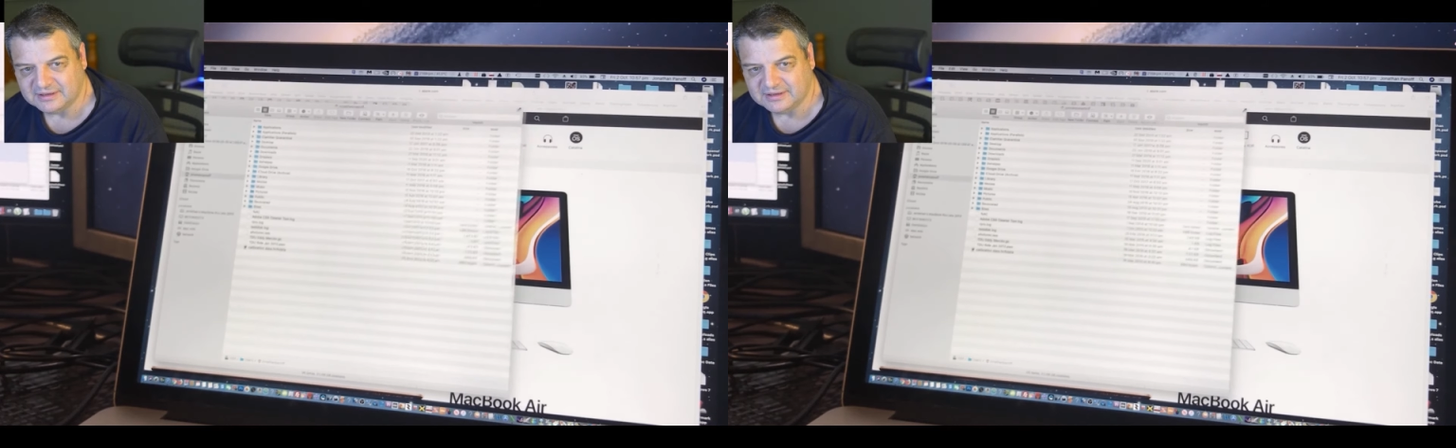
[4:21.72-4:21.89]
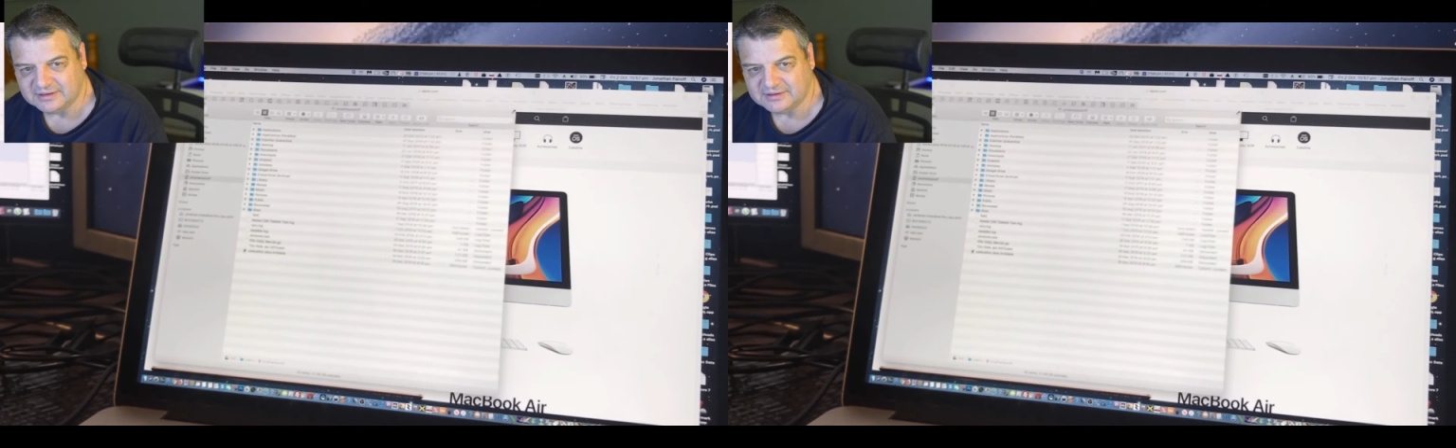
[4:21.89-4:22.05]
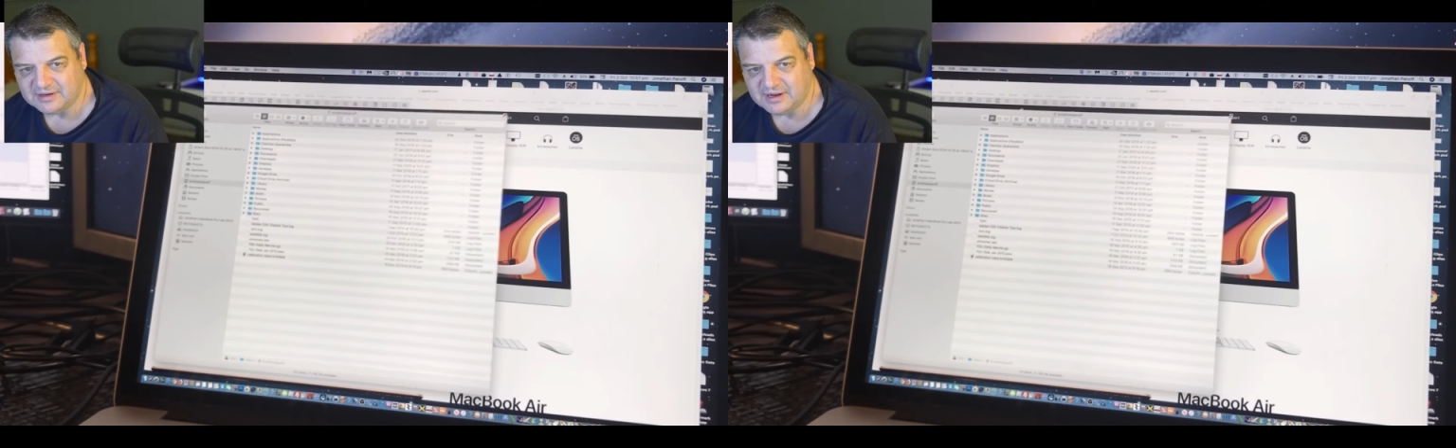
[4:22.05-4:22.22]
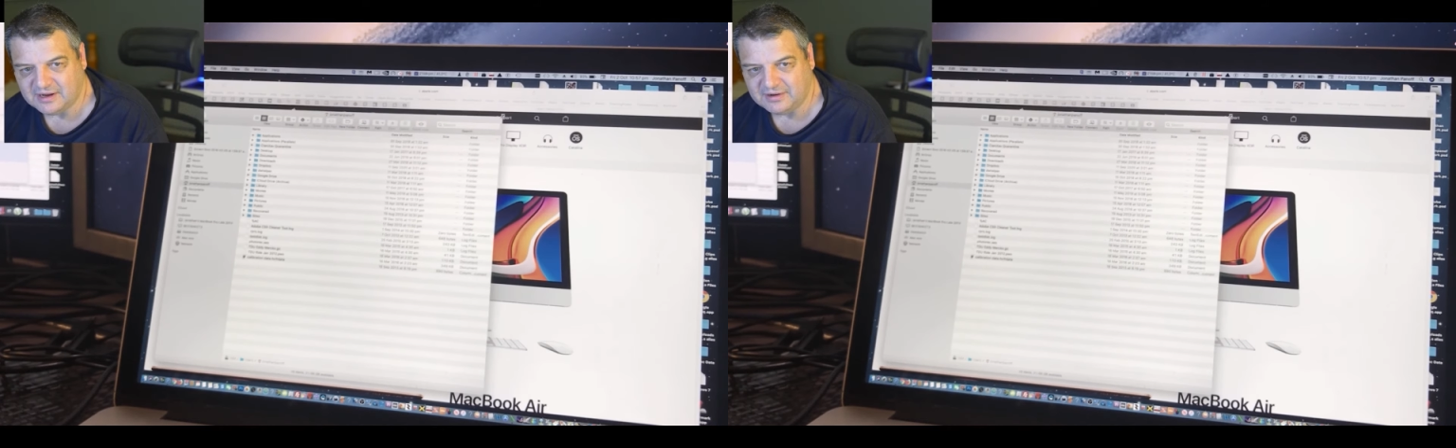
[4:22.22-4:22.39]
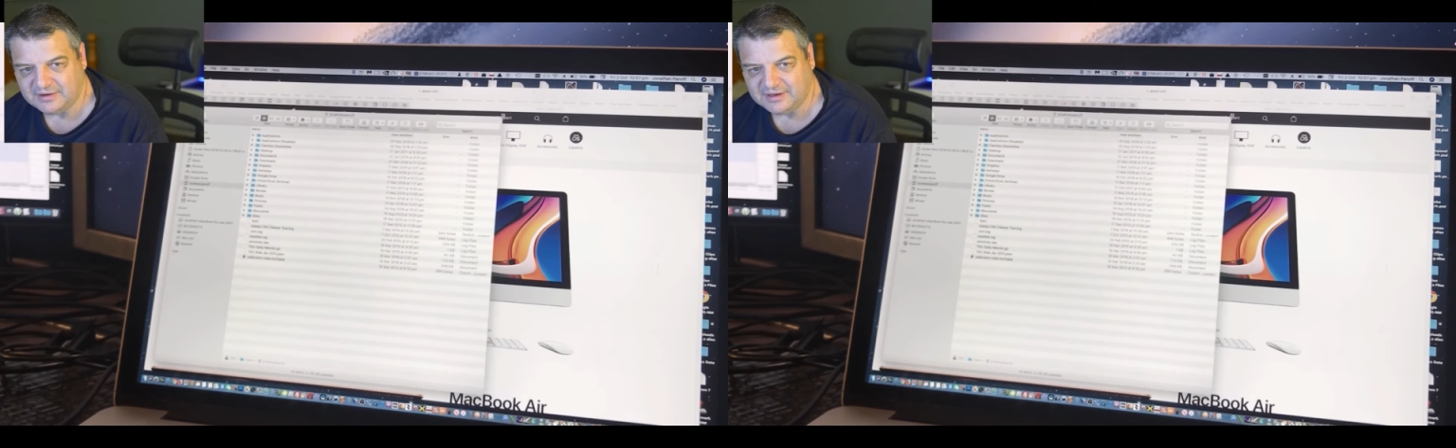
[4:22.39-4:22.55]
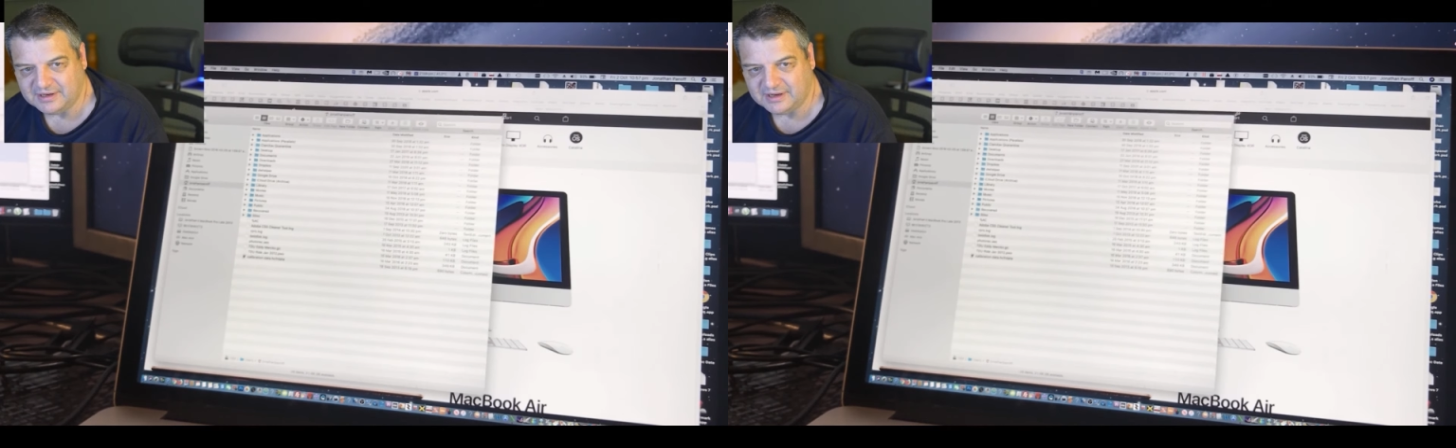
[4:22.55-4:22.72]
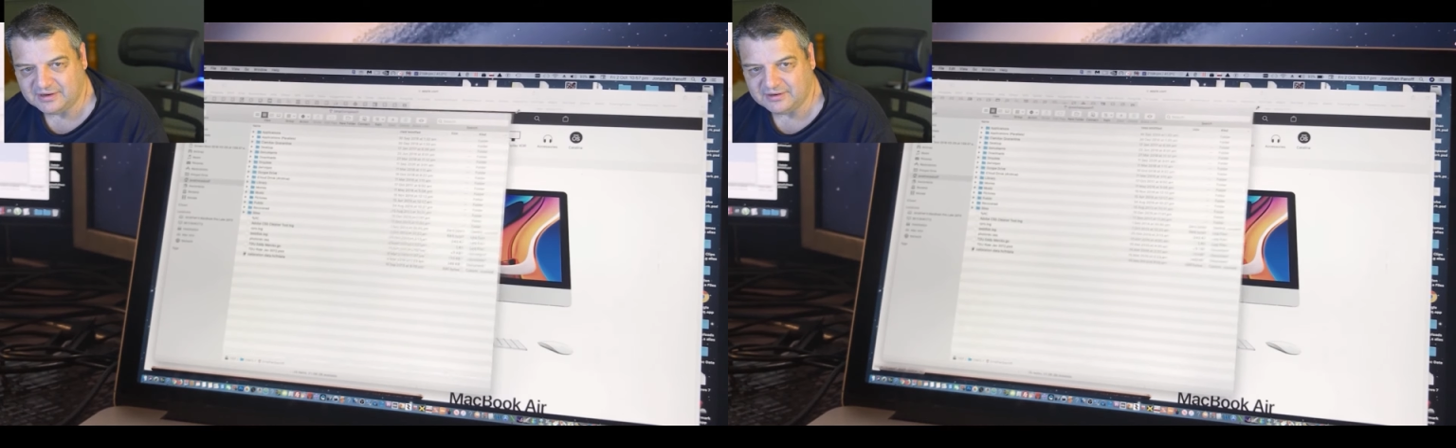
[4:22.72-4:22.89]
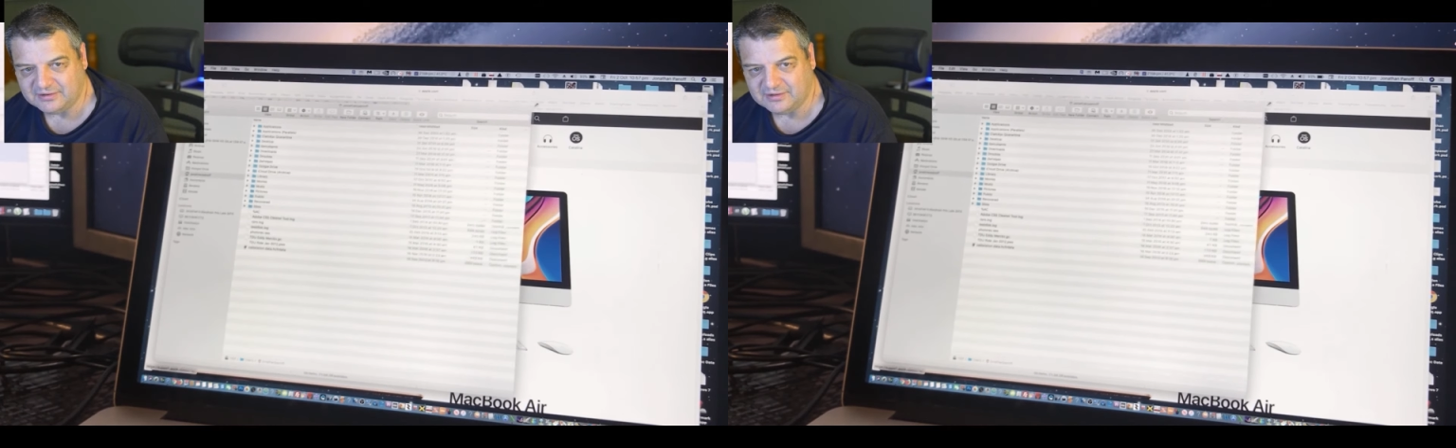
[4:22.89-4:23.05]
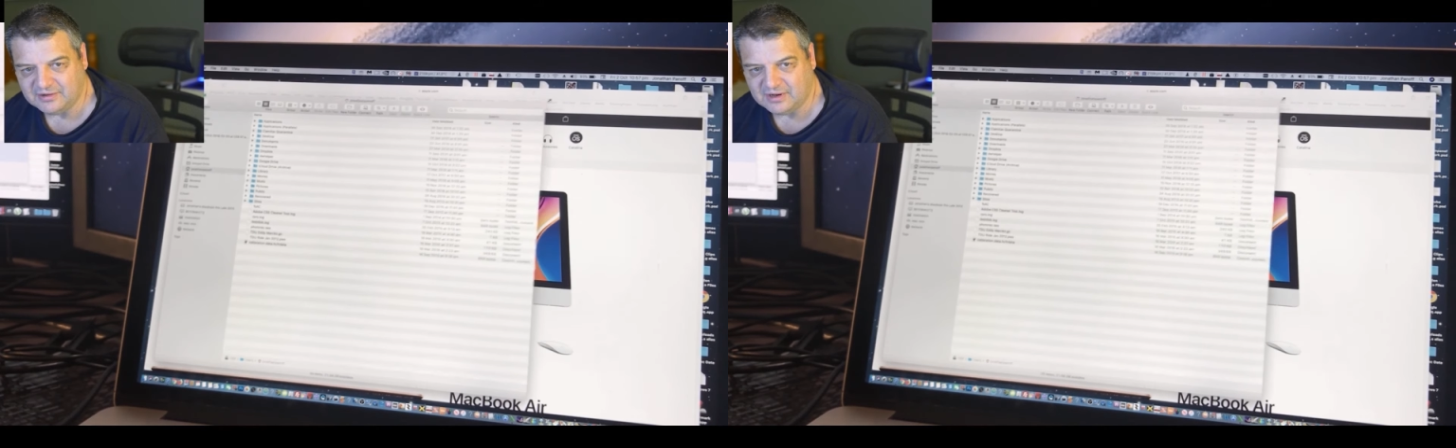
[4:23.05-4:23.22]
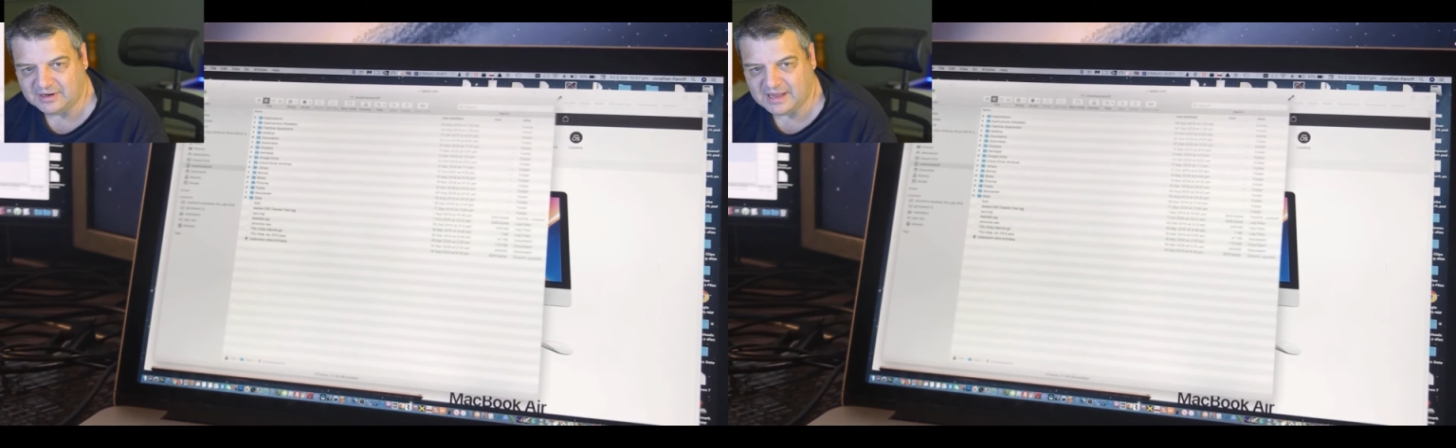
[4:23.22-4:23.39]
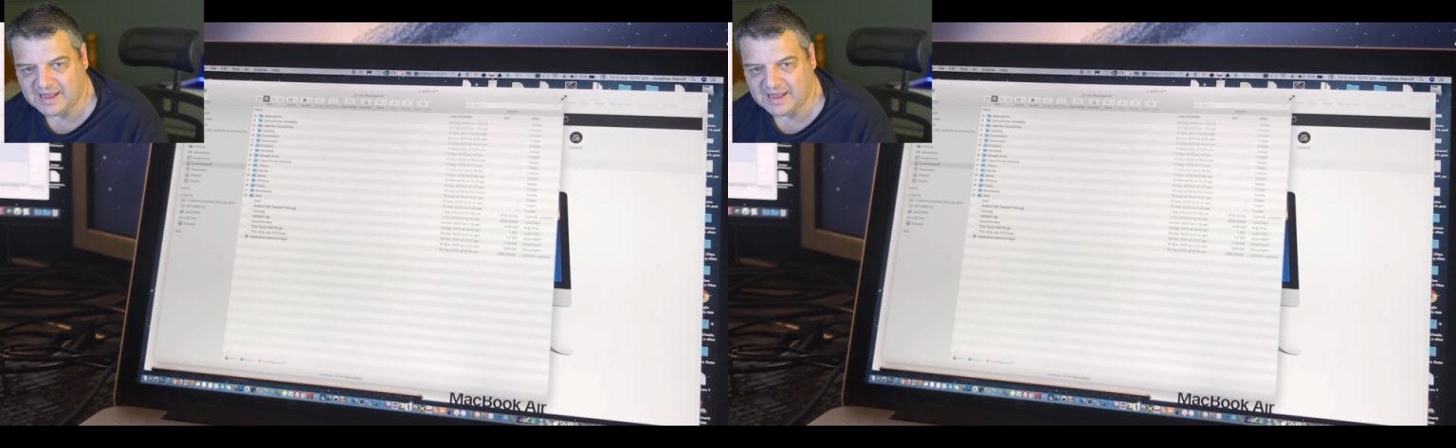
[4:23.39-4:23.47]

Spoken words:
So it's not